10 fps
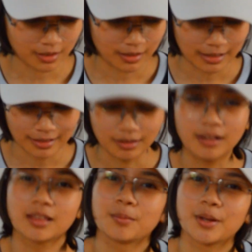I
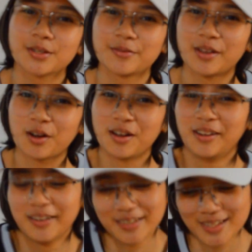got them because of their
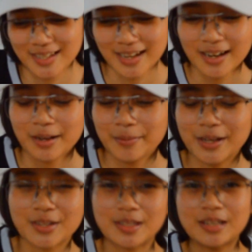colors.
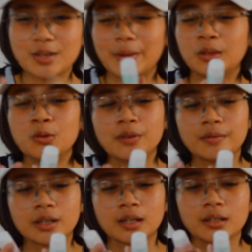Because these are my two favorite